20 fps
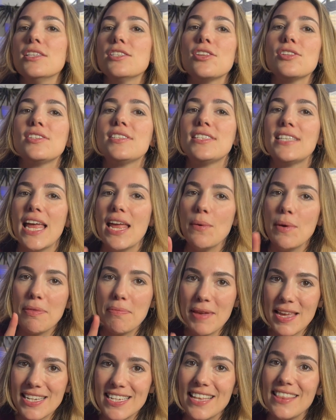So stay
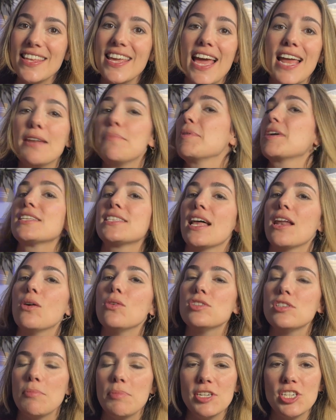with me until the end because I'll
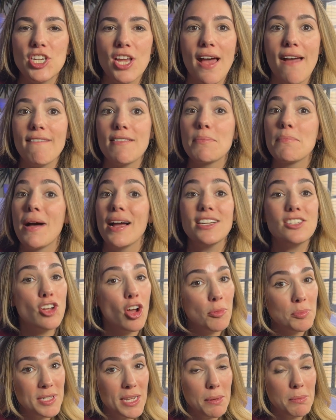also be sharing my
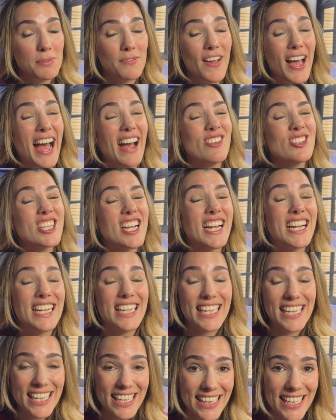top tips for how to
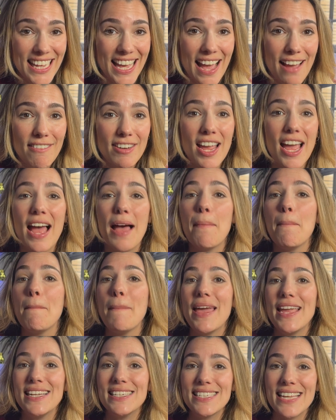clean the area
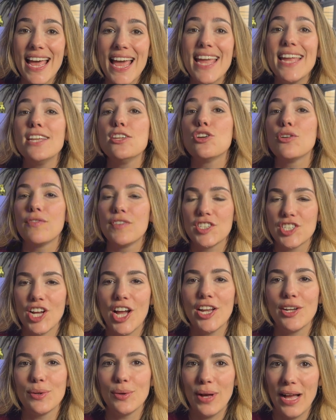and maintain your
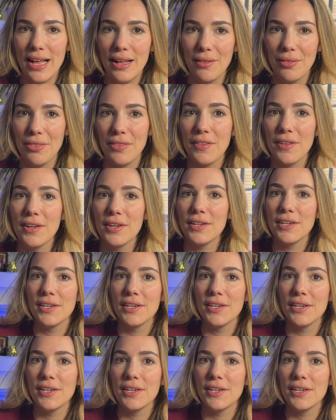vaginal health.